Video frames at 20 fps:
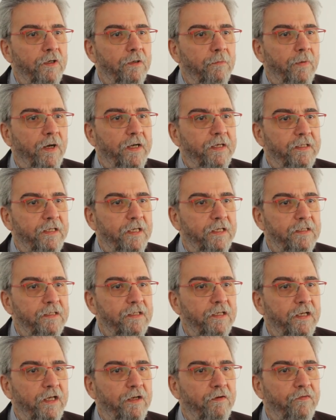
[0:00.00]
by
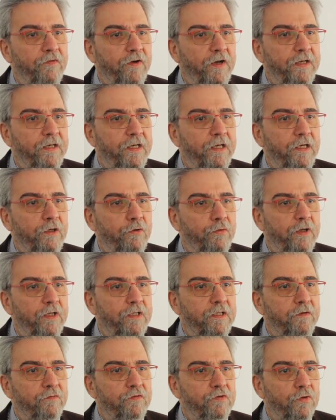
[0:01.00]
testing and finding
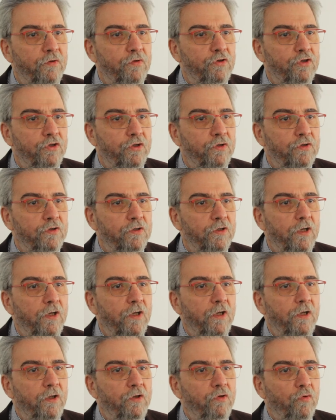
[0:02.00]
creative solutions
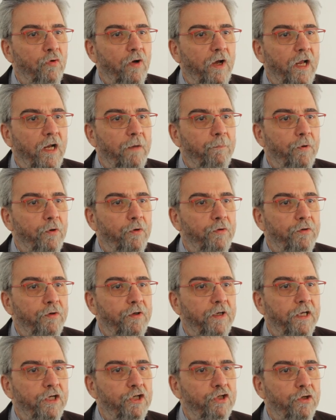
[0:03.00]
to help our
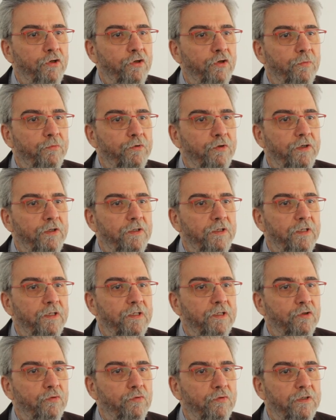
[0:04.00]
education
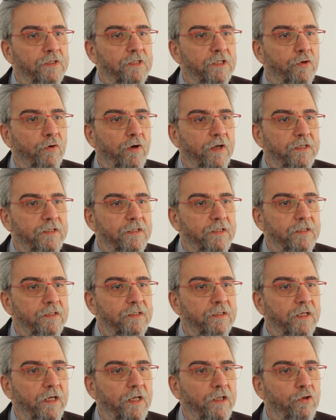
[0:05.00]
communities through this
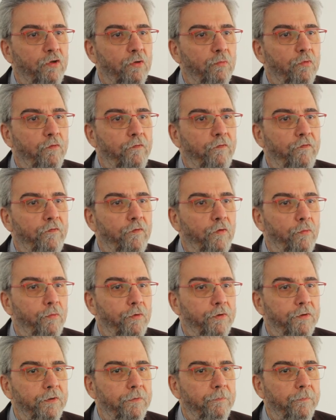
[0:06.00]
crisis and to move
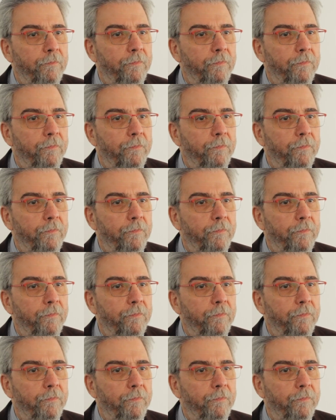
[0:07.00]
forward.